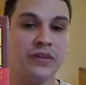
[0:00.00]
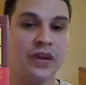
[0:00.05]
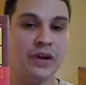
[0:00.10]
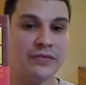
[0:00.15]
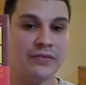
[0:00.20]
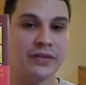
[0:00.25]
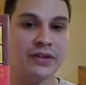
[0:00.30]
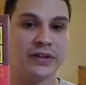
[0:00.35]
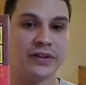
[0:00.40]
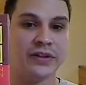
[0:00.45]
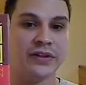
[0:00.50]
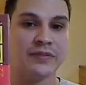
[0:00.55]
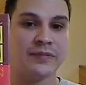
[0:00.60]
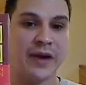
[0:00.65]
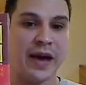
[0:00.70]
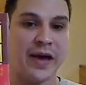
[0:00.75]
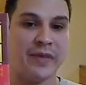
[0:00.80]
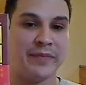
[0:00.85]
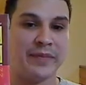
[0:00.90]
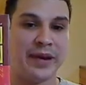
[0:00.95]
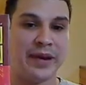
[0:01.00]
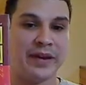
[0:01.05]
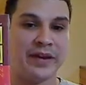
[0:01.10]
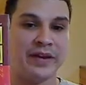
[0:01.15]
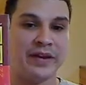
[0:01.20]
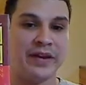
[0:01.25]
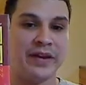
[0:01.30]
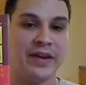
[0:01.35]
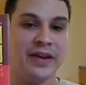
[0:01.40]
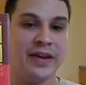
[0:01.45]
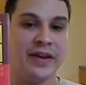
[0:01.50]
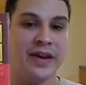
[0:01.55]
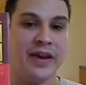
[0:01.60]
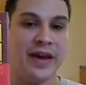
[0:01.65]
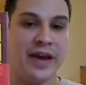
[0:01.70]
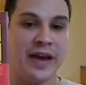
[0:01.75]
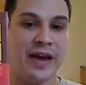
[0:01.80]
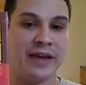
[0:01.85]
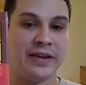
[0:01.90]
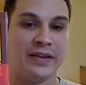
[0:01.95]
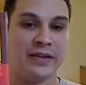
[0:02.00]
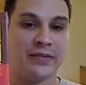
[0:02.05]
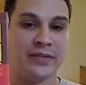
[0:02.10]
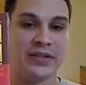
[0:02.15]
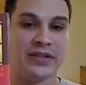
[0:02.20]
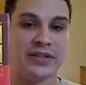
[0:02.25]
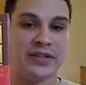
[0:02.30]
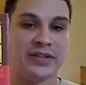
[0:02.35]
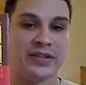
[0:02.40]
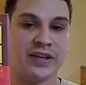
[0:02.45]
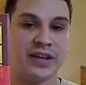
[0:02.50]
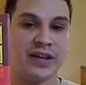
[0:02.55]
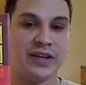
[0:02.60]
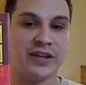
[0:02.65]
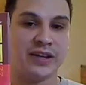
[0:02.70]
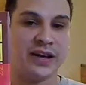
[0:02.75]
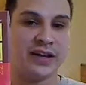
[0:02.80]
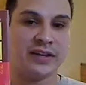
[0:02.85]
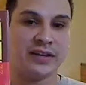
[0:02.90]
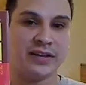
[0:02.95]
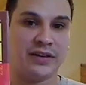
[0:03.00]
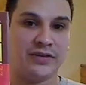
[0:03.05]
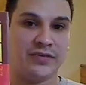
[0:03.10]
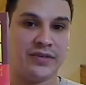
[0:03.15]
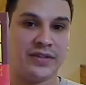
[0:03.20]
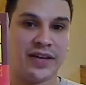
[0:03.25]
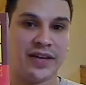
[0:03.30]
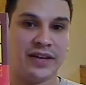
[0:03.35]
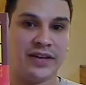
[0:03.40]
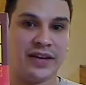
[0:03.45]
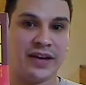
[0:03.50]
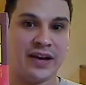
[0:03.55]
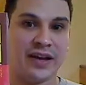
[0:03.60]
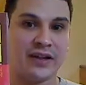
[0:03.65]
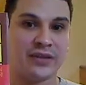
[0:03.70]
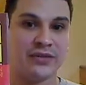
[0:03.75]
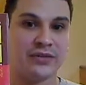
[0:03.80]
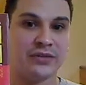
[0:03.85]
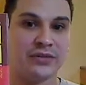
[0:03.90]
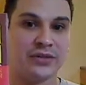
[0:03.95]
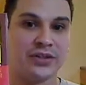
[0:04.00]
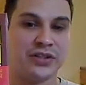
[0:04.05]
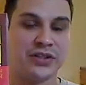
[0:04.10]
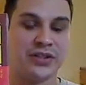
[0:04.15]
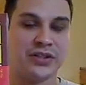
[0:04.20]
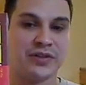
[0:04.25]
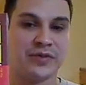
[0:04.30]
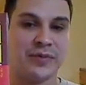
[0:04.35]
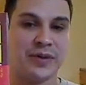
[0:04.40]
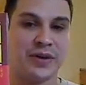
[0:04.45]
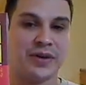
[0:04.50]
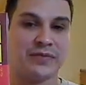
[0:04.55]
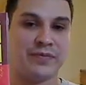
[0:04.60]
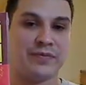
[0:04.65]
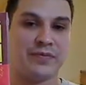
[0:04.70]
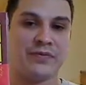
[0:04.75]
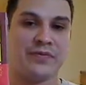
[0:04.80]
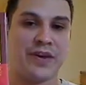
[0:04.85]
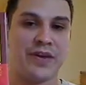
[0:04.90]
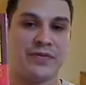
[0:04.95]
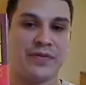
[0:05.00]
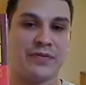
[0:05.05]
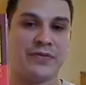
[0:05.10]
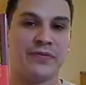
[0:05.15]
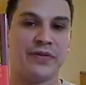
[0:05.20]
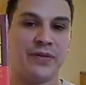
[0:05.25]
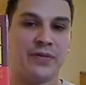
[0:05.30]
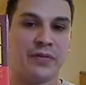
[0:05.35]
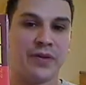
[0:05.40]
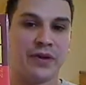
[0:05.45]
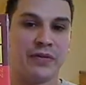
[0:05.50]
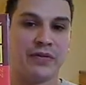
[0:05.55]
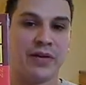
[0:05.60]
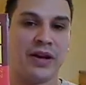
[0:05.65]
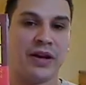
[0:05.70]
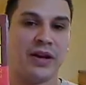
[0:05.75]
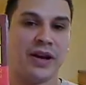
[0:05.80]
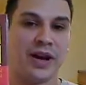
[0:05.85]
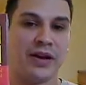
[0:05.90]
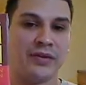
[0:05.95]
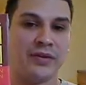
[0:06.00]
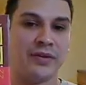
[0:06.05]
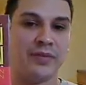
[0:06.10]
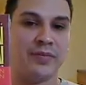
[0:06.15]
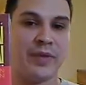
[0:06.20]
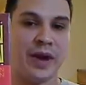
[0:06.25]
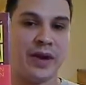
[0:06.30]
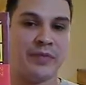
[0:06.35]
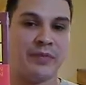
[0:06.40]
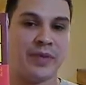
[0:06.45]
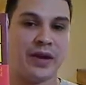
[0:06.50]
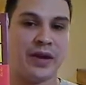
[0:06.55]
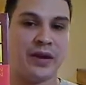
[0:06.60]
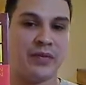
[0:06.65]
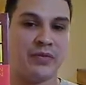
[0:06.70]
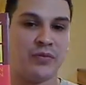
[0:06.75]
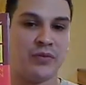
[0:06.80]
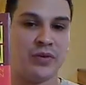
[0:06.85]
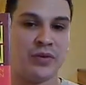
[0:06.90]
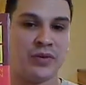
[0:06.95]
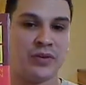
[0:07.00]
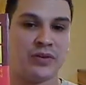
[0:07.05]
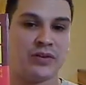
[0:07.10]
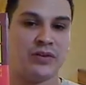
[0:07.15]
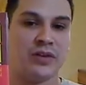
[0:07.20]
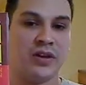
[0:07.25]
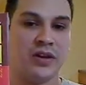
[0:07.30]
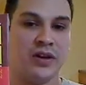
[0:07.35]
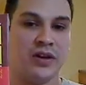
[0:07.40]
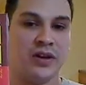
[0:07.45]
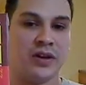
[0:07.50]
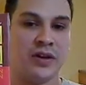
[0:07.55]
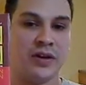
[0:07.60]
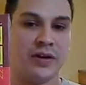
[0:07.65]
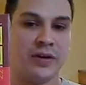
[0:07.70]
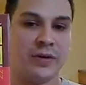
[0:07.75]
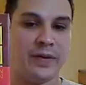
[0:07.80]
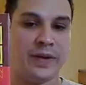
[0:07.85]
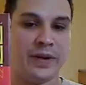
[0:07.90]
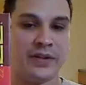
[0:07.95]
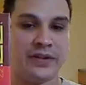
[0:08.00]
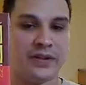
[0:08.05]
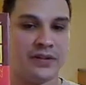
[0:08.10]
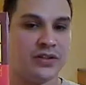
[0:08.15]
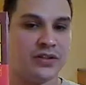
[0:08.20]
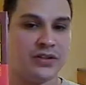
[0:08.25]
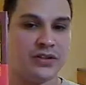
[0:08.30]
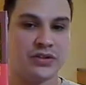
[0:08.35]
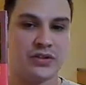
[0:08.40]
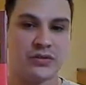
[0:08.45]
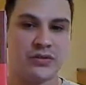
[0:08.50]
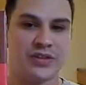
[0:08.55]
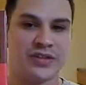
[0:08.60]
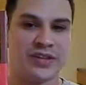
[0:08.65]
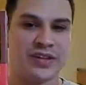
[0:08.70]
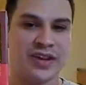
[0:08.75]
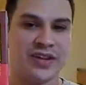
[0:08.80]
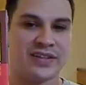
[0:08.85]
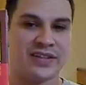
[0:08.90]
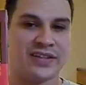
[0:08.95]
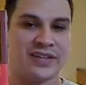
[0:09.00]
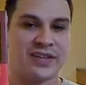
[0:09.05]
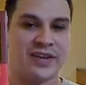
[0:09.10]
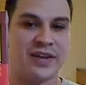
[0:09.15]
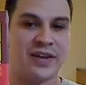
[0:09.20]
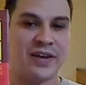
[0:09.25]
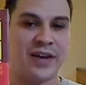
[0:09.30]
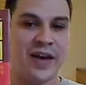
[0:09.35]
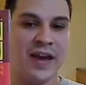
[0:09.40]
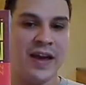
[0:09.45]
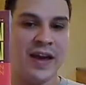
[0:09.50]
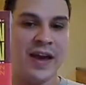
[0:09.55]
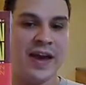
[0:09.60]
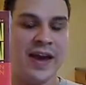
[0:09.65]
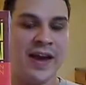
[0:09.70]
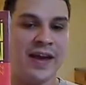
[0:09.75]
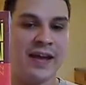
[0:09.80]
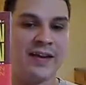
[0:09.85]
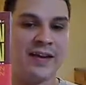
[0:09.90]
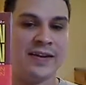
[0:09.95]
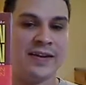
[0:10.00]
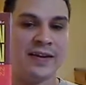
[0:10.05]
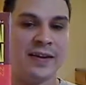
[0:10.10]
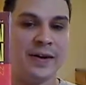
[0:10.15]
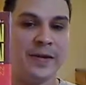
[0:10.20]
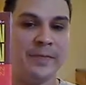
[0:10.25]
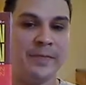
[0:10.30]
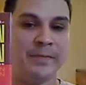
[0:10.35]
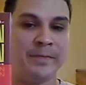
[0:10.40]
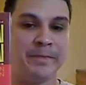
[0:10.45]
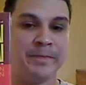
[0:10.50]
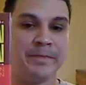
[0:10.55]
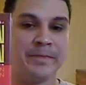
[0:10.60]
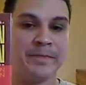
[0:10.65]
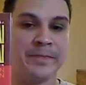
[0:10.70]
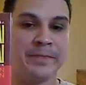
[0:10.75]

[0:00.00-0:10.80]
a villain of Batman. And let me just say, I love Talia al Ghul. She is my favorite female right now in the Batman world. I think she's so sexy, and